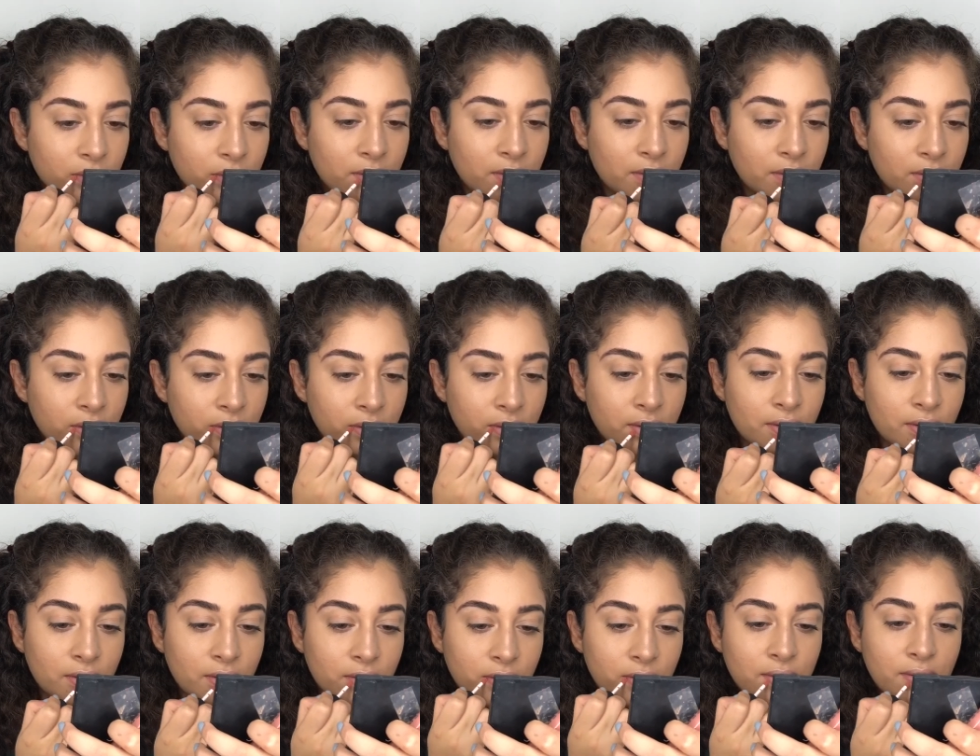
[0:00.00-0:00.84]
This, I'm
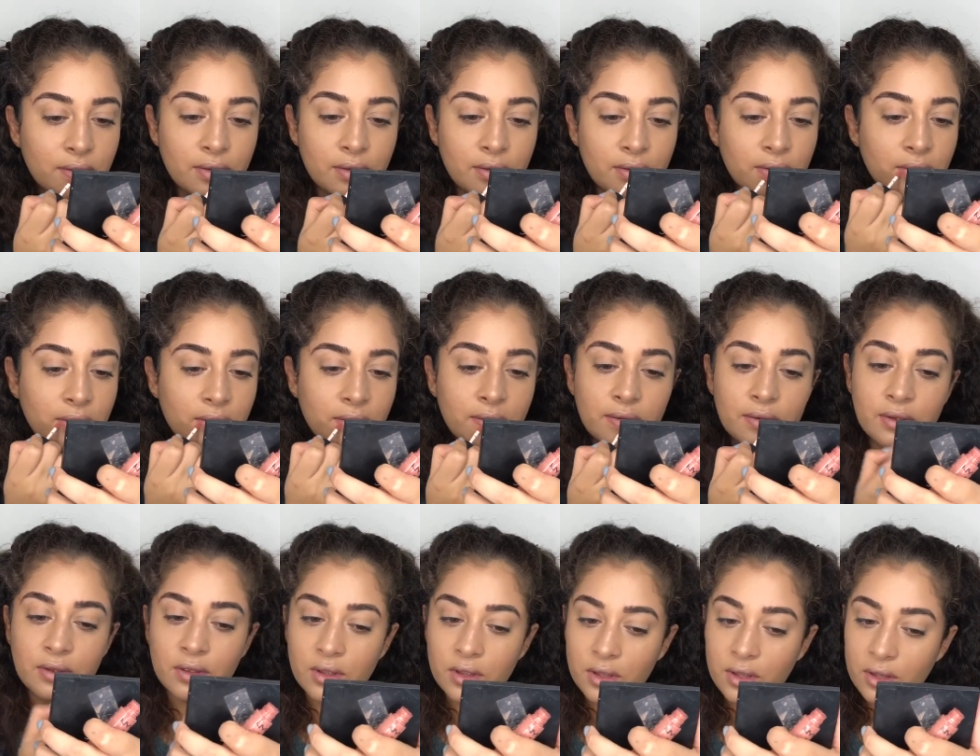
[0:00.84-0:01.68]
gonna take the
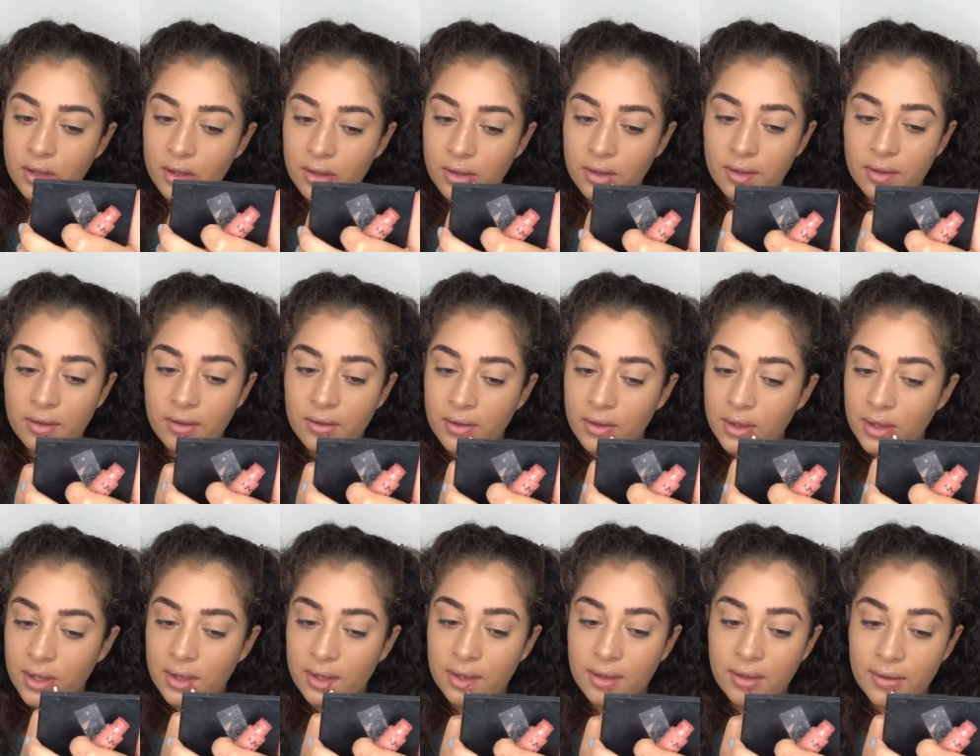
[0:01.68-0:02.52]
Soft Matte Lip
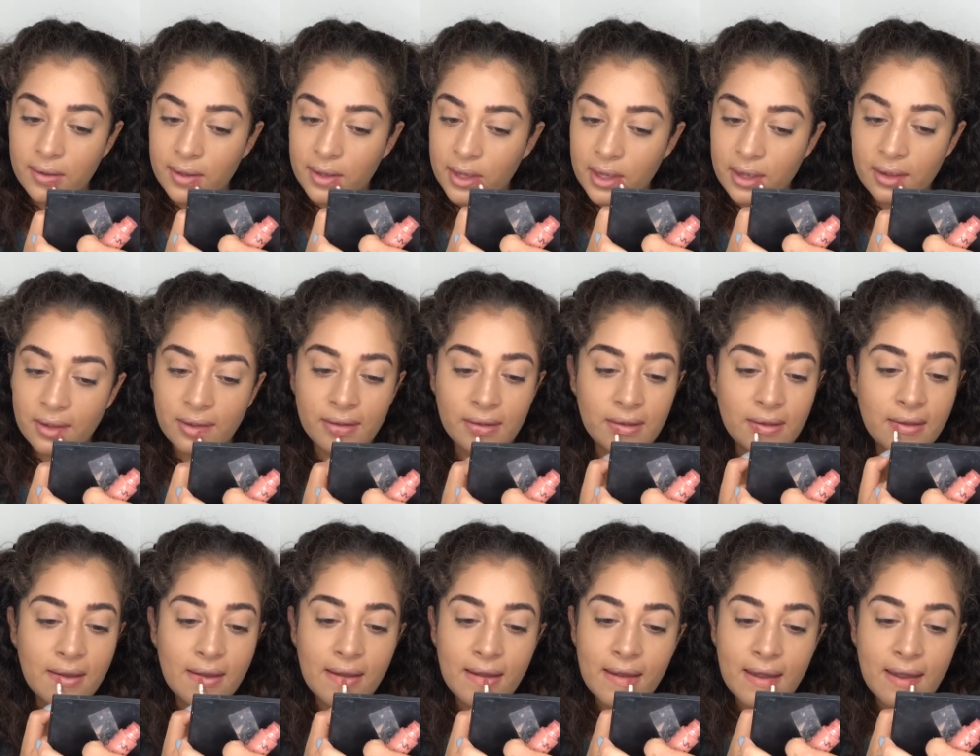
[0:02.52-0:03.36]
Cream by NYX,
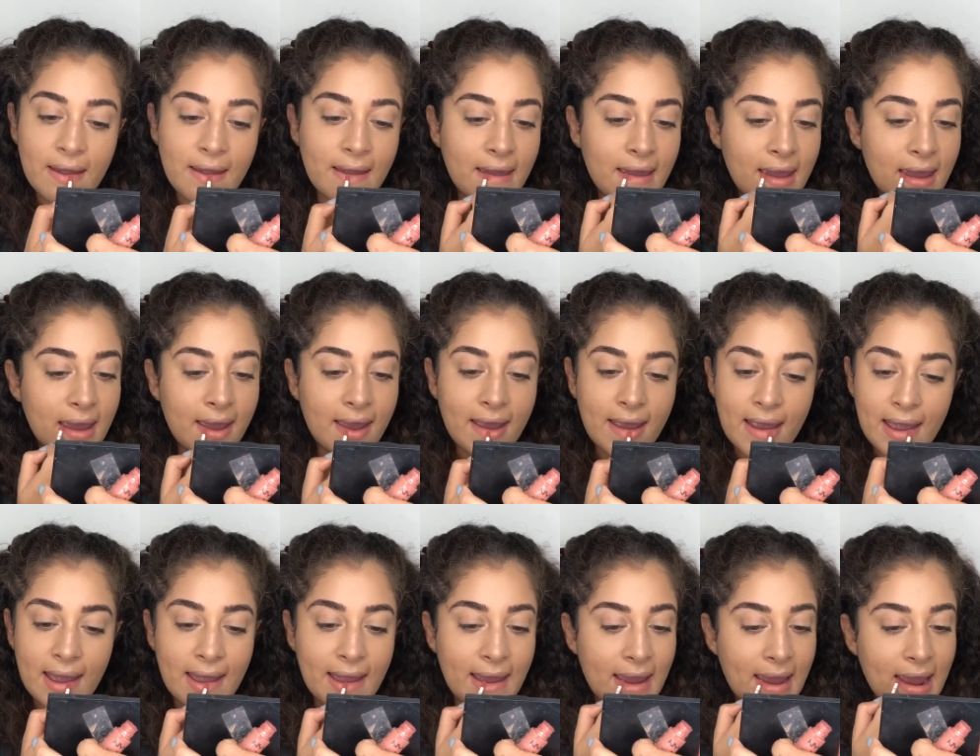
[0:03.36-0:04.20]
and this is in the
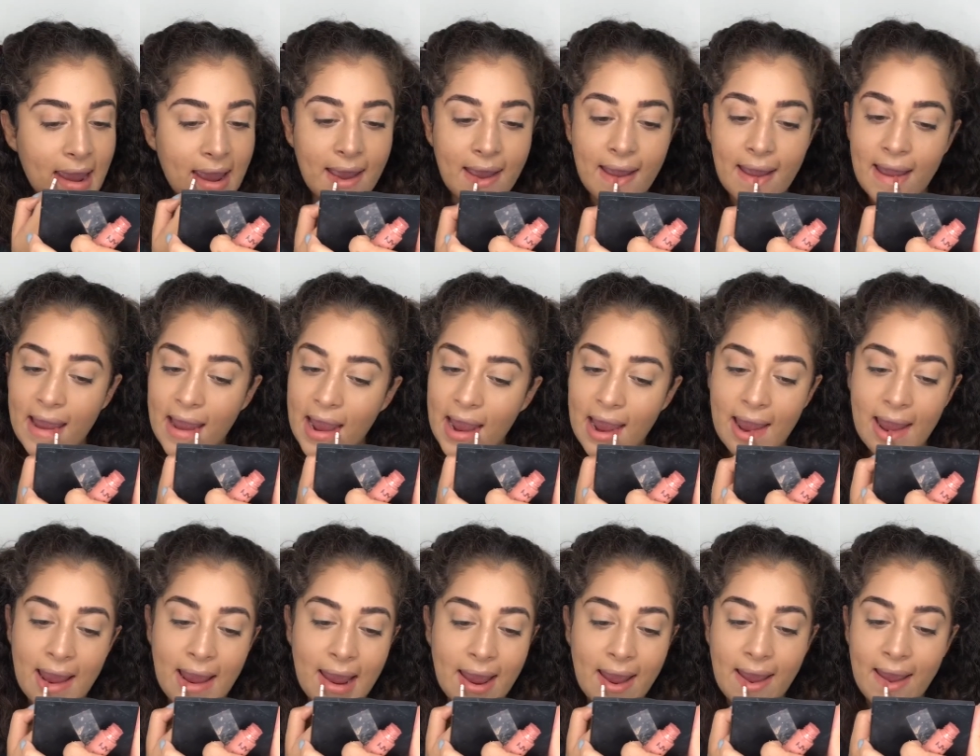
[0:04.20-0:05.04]
color
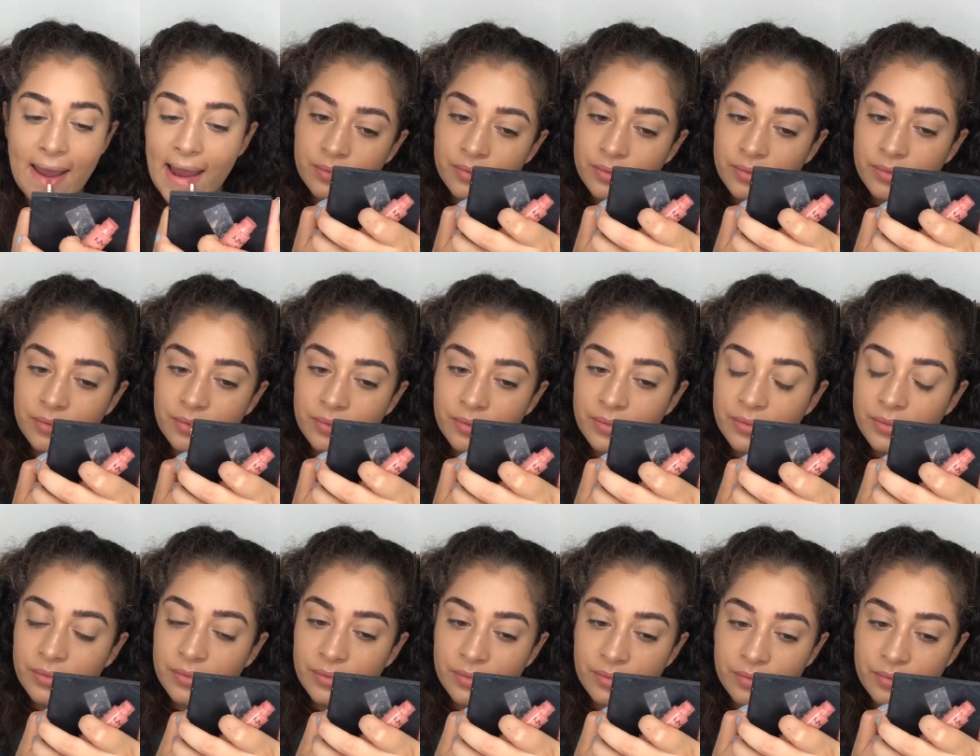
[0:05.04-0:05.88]

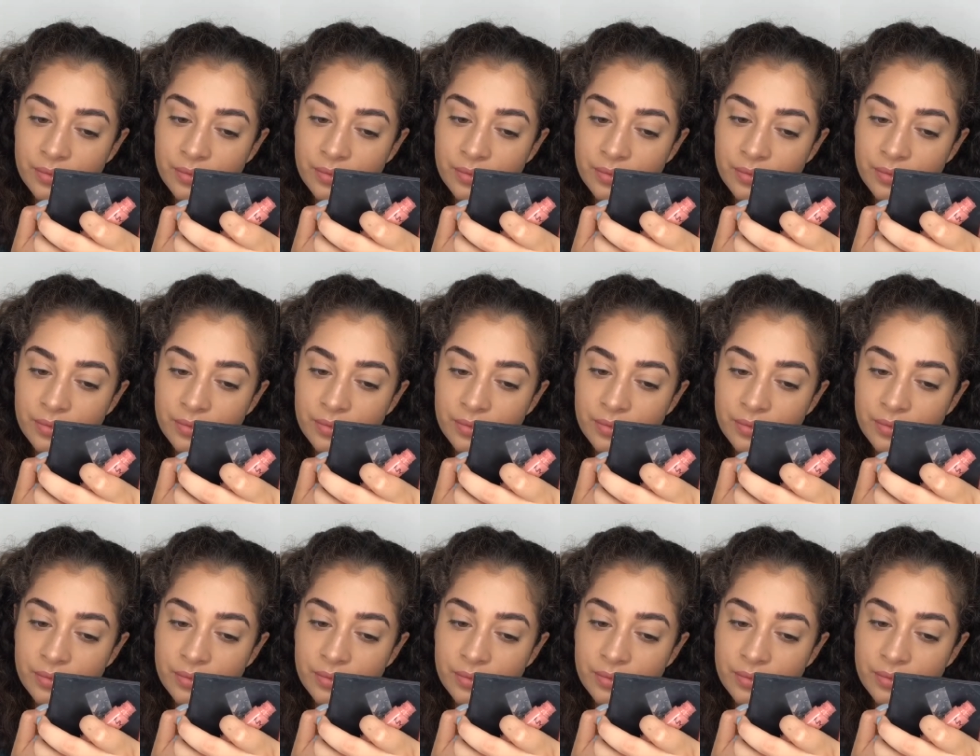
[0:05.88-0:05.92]
Stockholm.